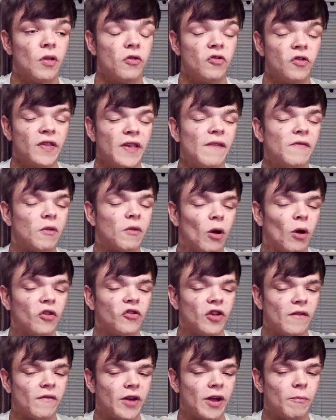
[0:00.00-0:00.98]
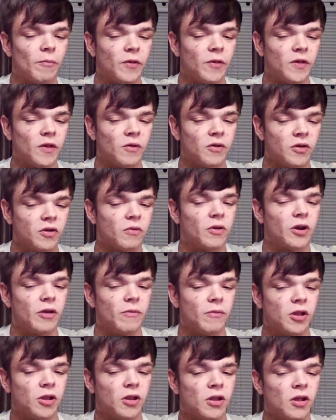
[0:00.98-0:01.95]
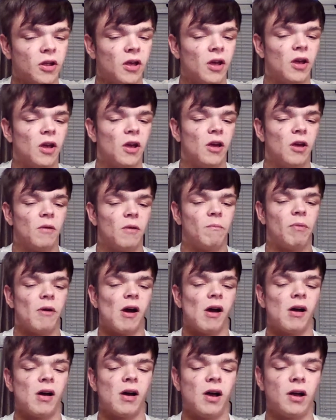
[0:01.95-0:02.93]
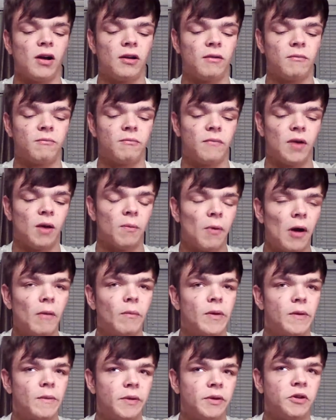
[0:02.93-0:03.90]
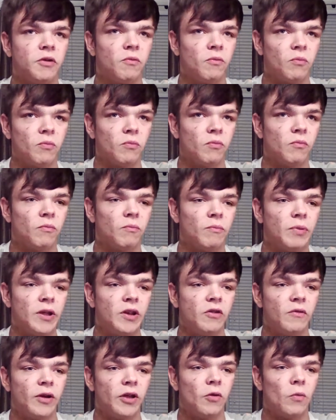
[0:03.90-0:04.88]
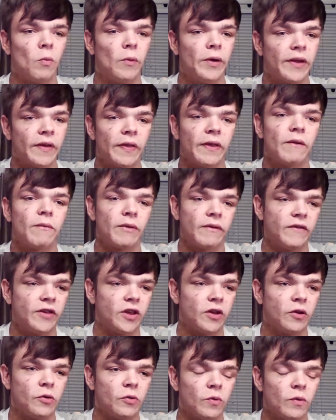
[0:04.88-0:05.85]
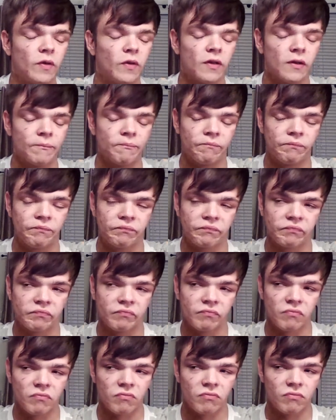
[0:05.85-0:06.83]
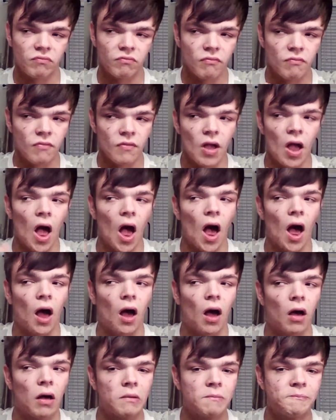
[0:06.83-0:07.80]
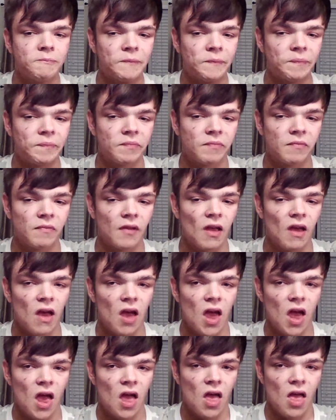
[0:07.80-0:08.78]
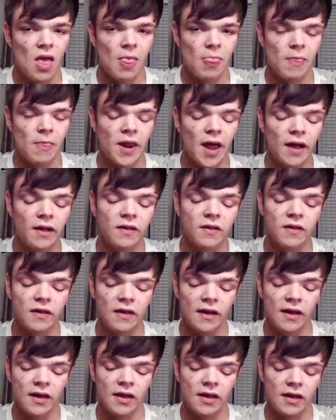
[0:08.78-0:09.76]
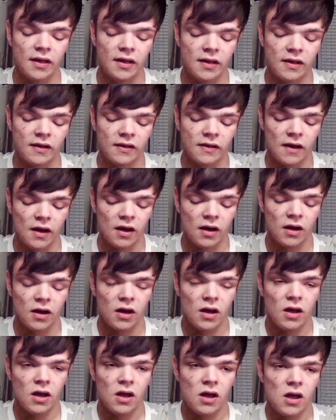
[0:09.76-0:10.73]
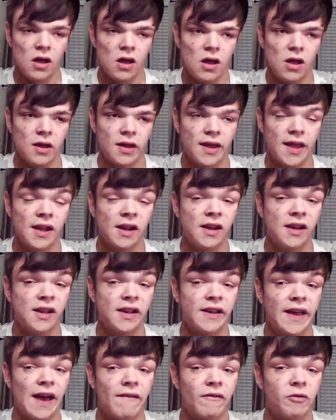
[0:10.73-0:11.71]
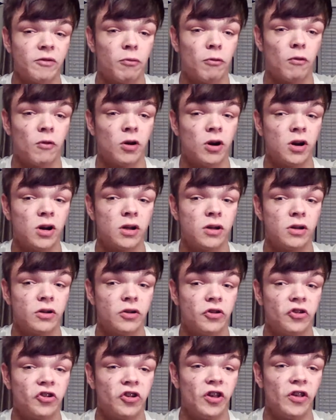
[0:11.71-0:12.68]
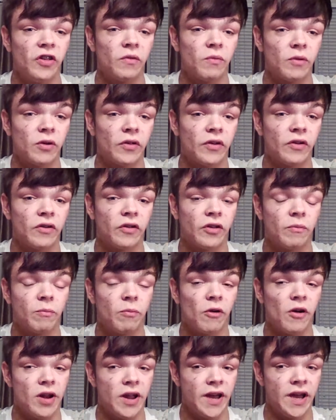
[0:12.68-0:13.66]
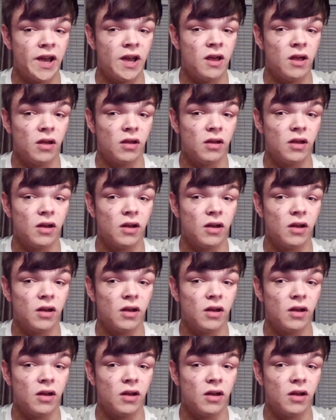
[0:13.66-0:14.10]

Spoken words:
you just have to watch every episode to know what I mean. But I'll probably be doing weekly reviews. The next is Kennedy Davenport. She's really, really pretty.